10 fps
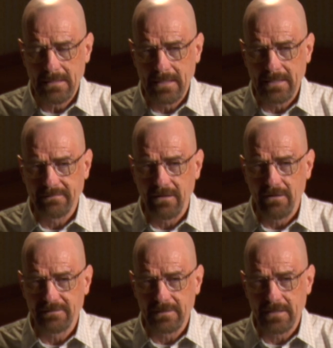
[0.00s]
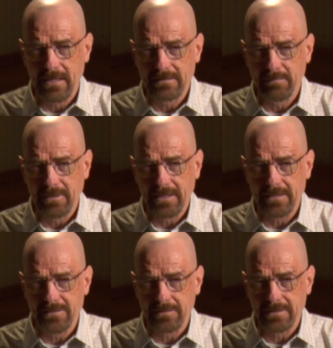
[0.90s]
I have often
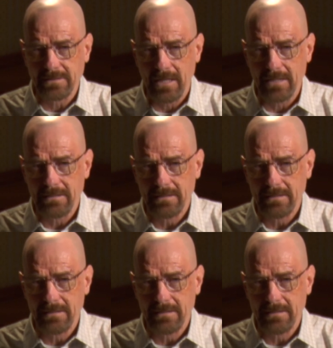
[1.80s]
contemplated suicide,